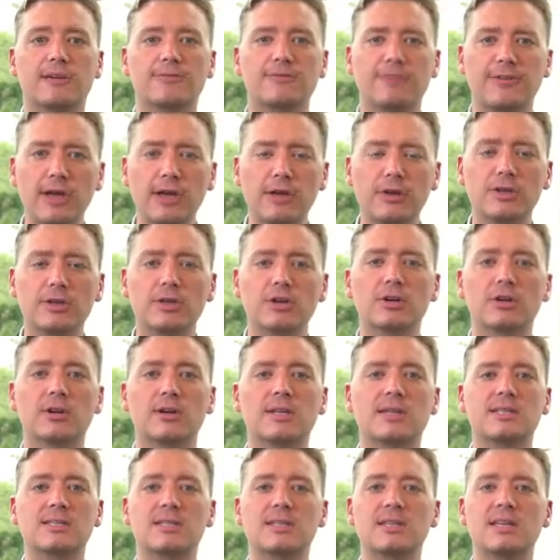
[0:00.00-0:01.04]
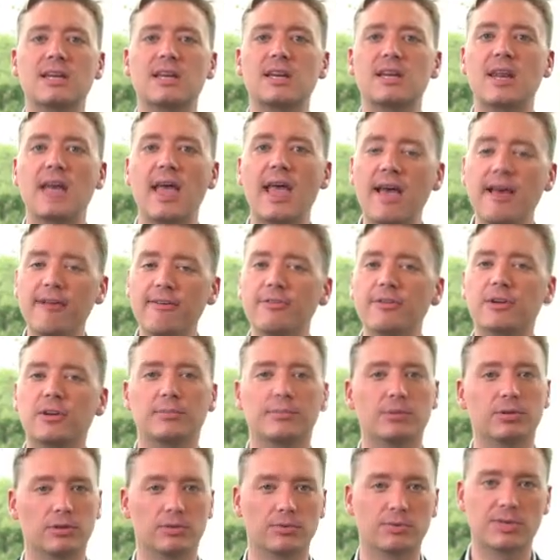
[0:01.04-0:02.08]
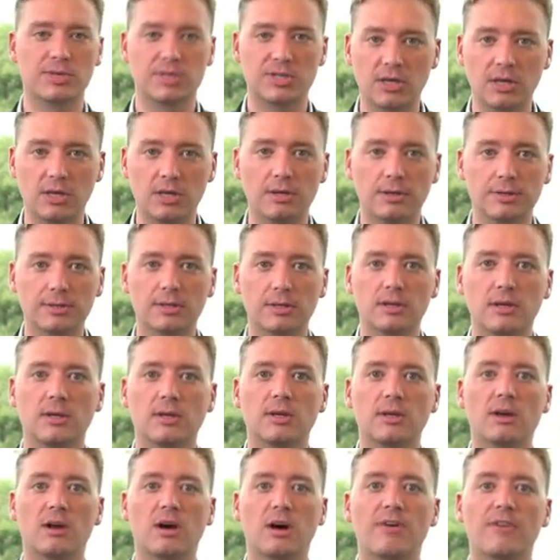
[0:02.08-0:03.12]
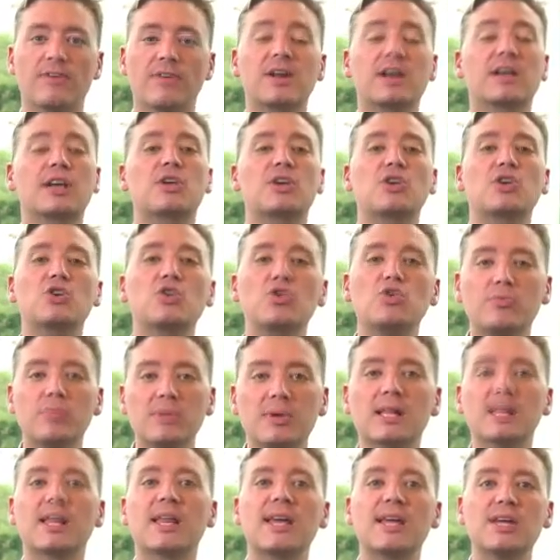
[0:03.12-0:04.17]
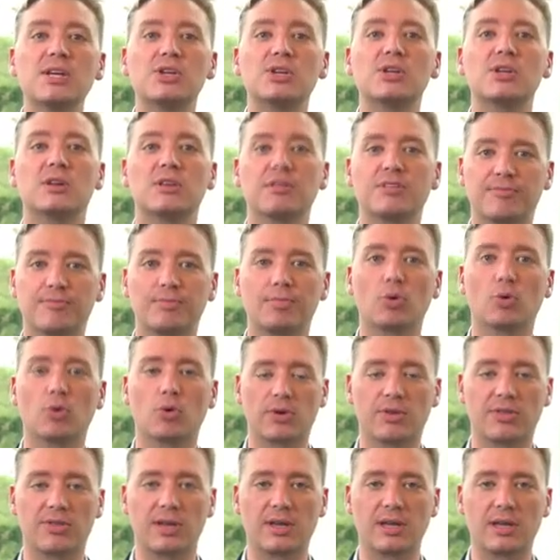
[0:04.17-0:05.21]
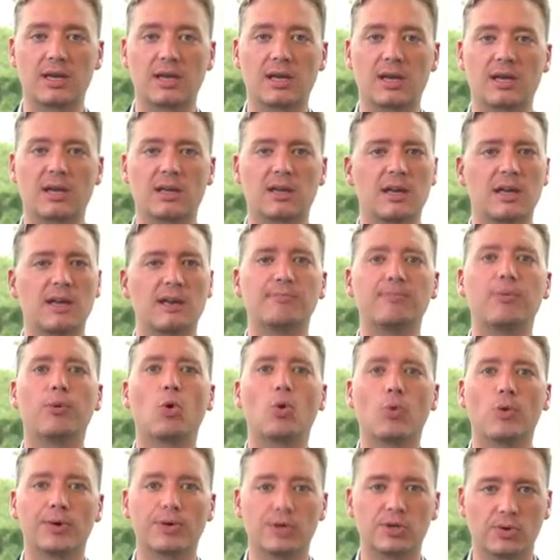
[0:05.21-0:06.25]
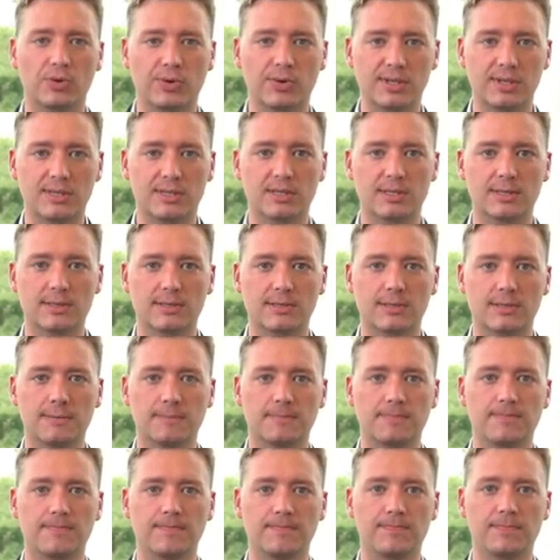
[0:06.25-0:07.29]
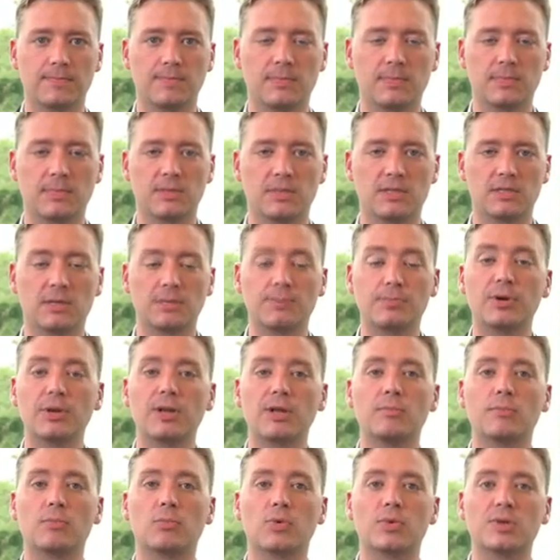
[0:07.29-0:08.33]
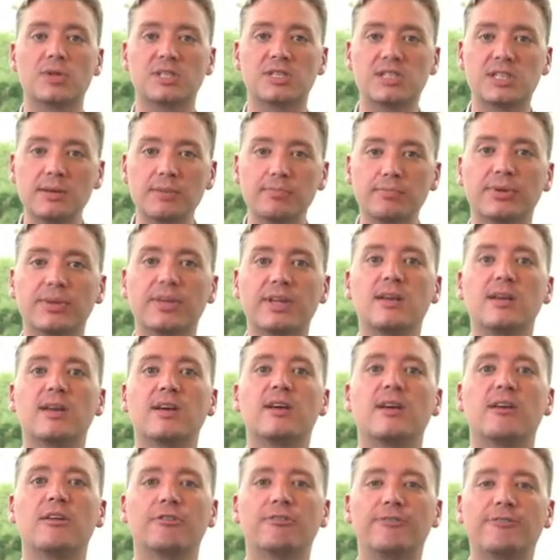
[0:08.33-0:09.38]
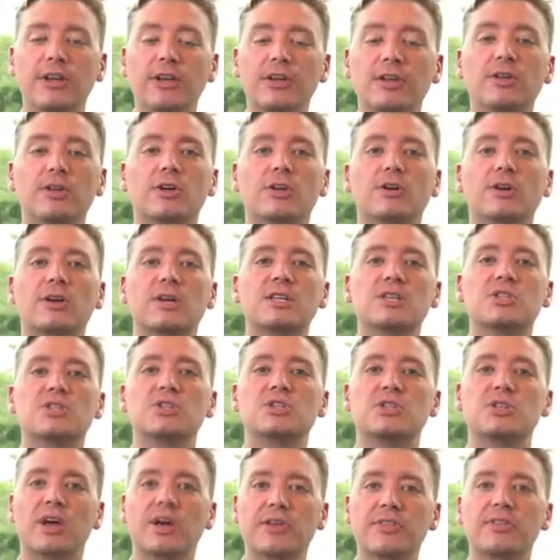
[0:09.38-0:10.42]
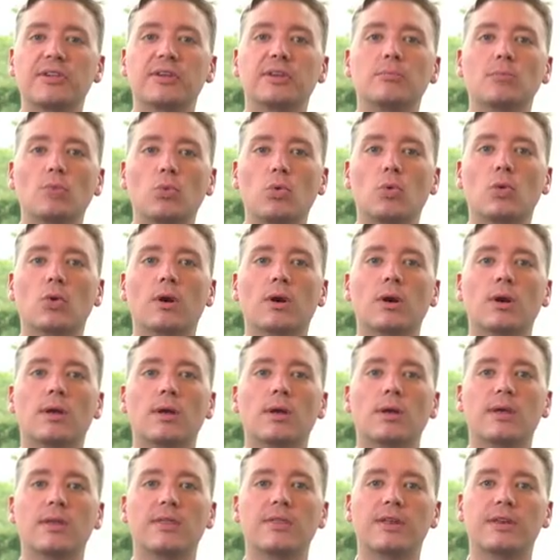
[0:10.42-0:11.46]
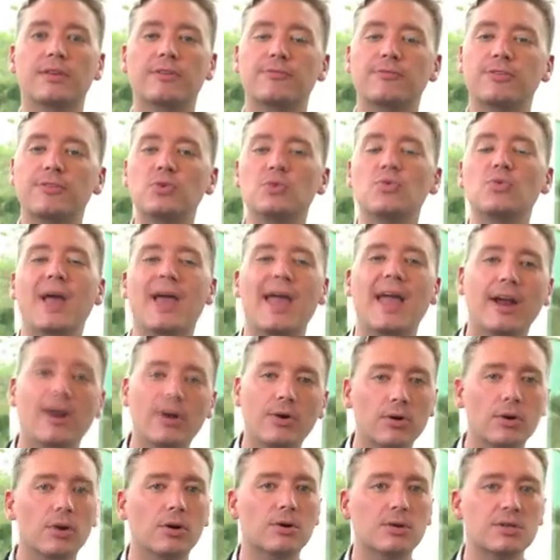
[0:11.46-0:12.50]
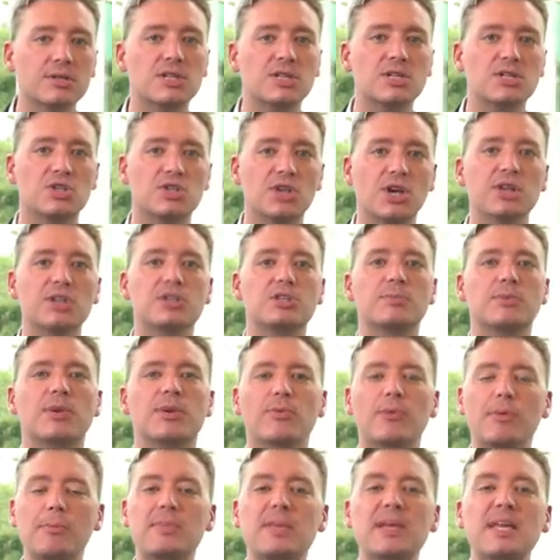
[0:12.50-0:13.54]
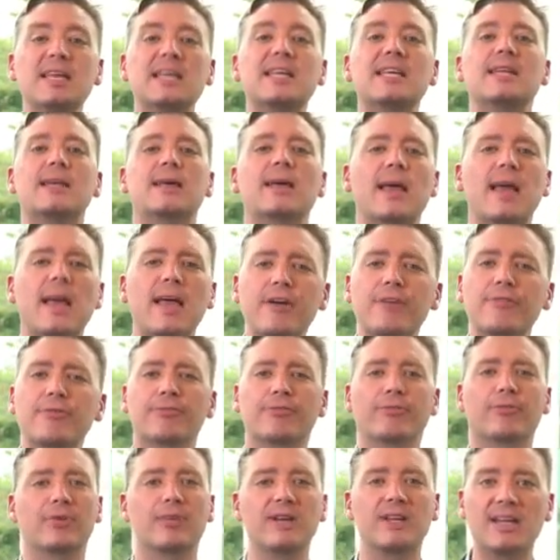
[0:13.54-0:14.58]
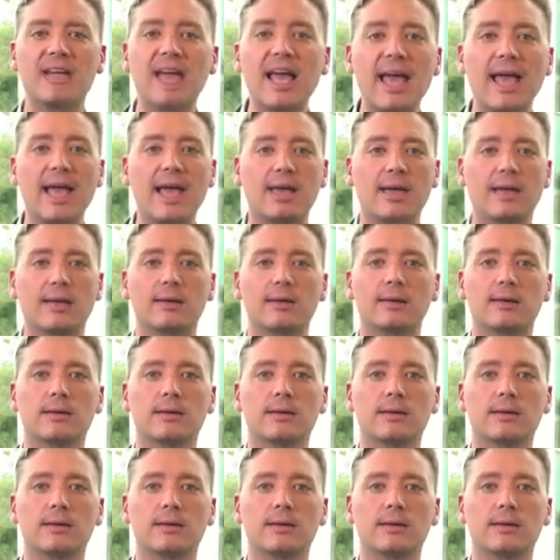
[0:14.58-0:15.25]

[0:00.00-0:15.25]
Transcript: failure is the inevitable result of an accumulation of poor thinking and poor choices. To put it more simply, failure is nothing more than a few errors in judgment repeated every day.